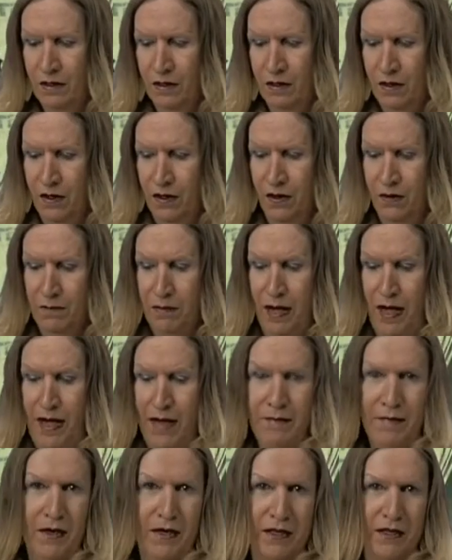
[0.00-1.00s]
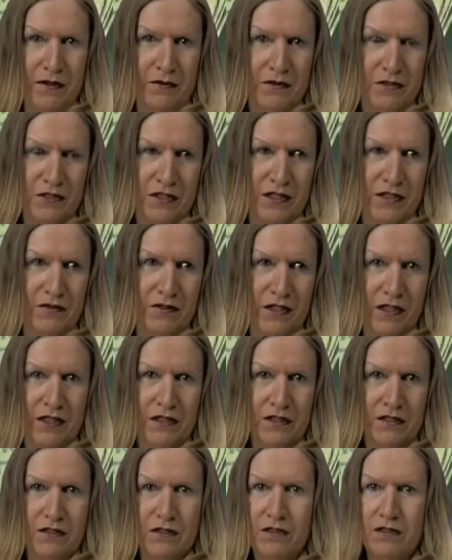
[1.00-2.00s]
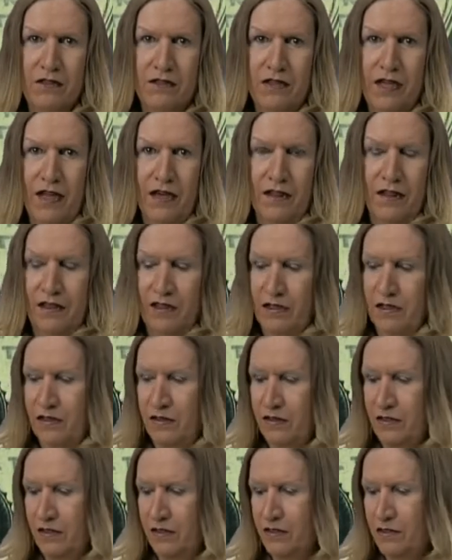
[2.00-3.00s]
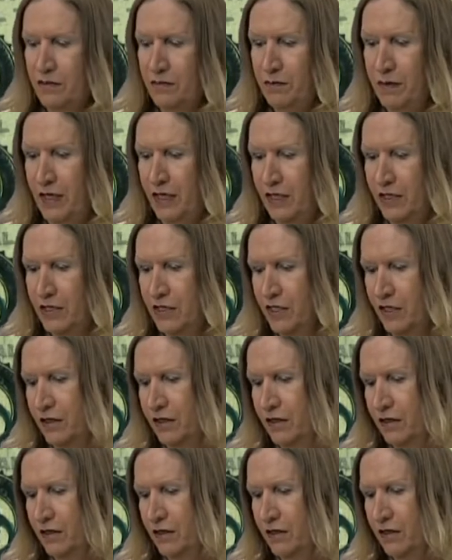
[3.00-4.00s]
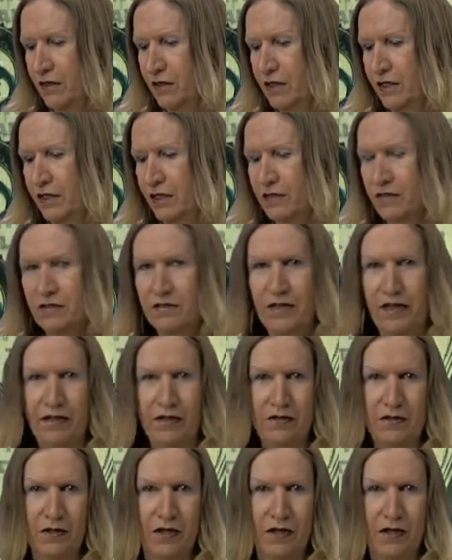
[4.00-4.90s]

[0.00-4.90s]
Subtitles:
Obama, he was giving his State of the Union speech, and he says,